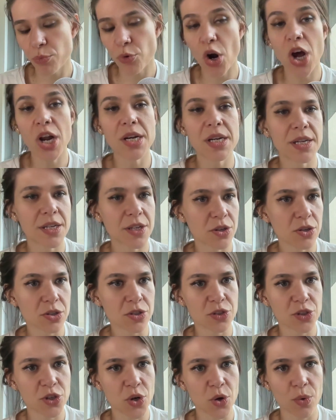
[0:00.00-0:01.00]
broadening
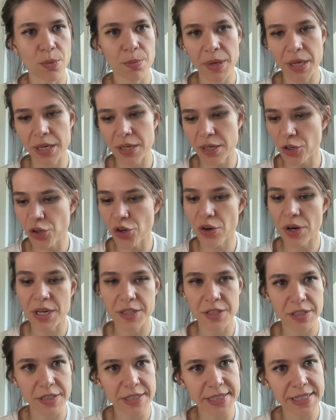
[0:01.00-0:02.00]
your scope and your
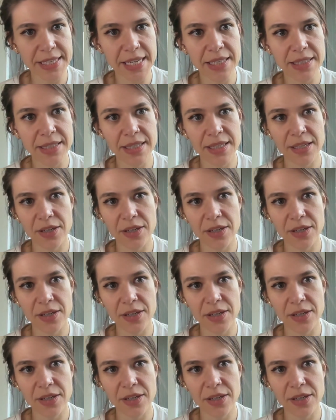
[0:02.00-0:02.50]
understanding